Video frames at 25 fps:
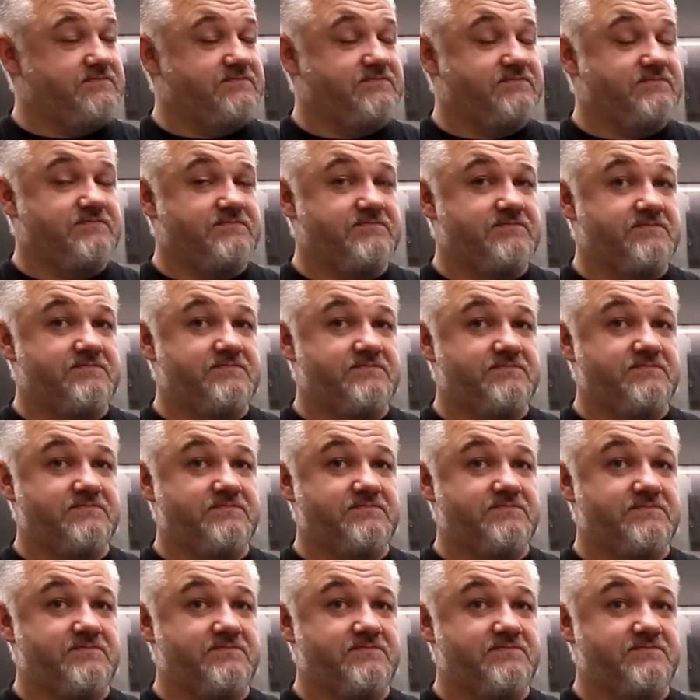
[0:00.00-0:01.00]

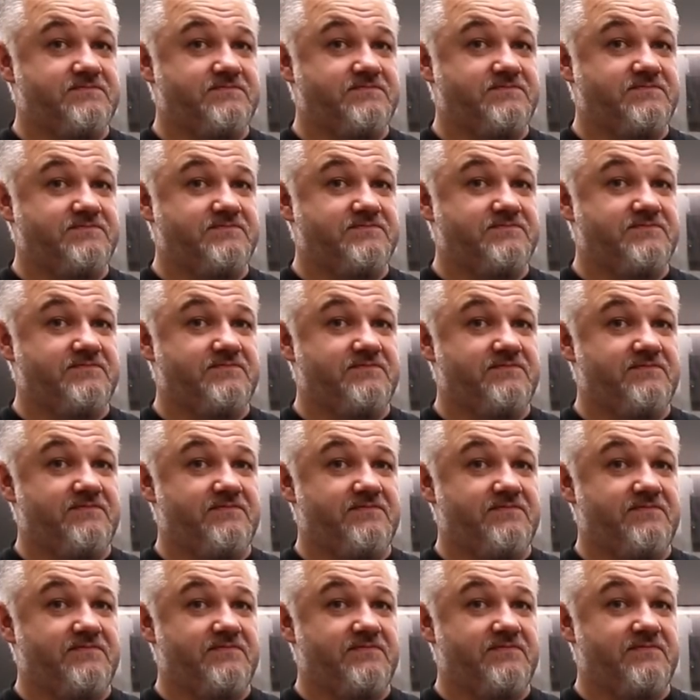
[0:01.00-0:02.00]

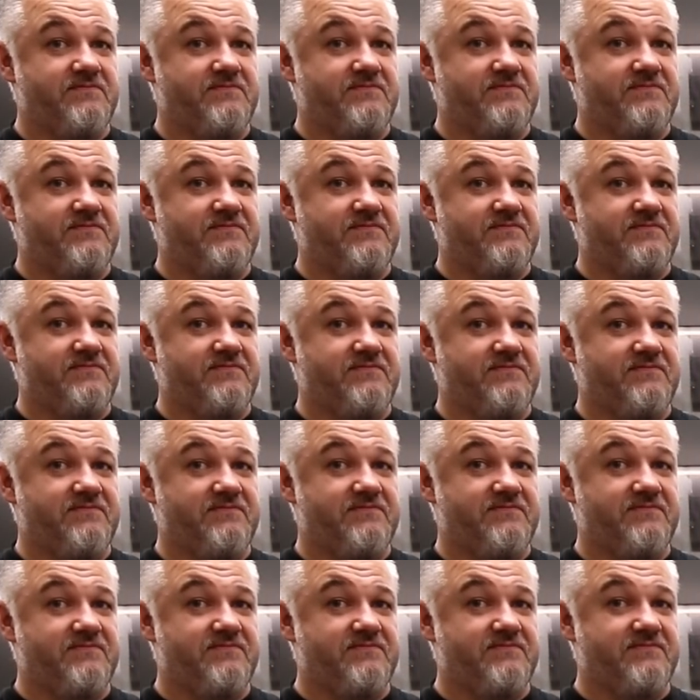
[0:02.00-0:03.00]

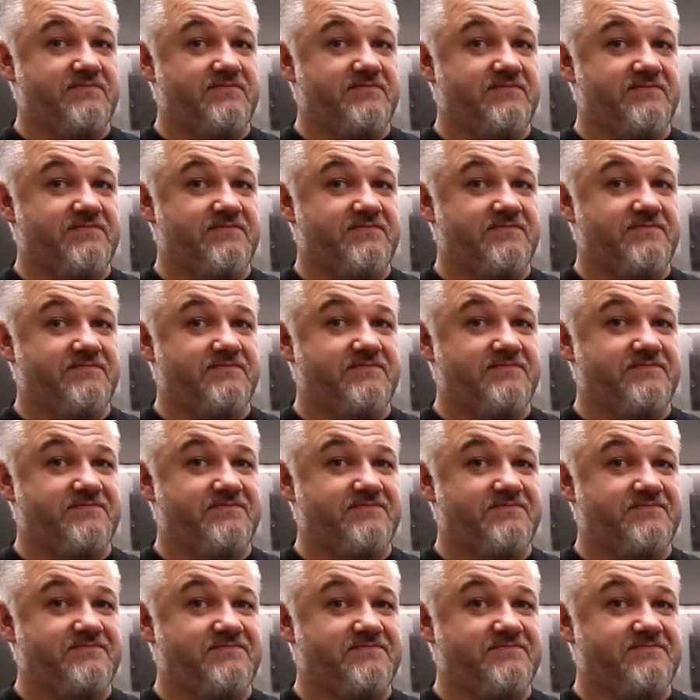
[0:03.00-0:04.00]

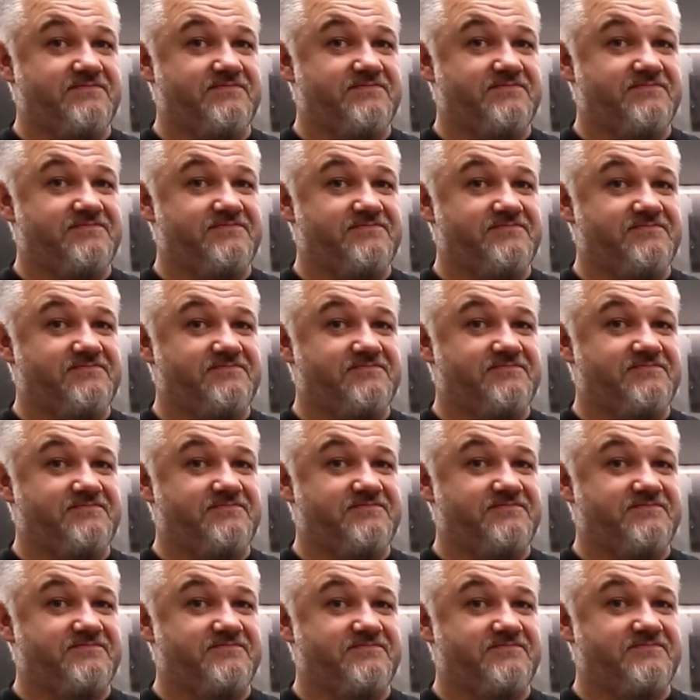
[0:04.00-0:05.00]

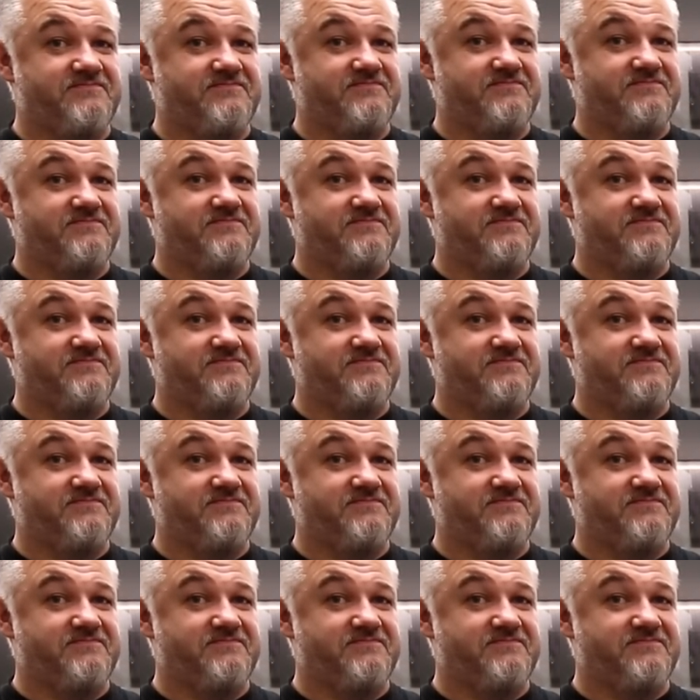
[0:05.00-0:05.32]
The person shown says nothing.